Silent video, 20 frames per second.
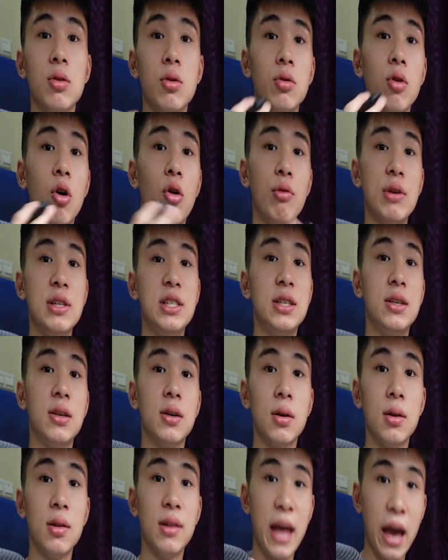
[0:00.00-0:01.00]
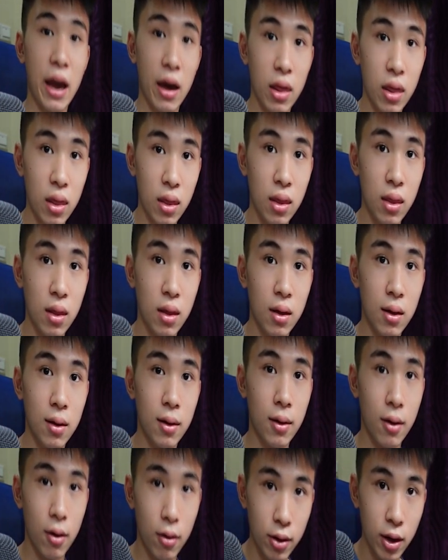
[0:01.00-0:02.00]
own original length,
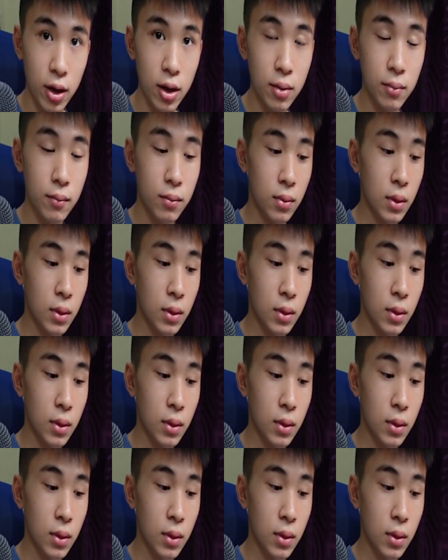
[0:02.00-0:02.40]
okay?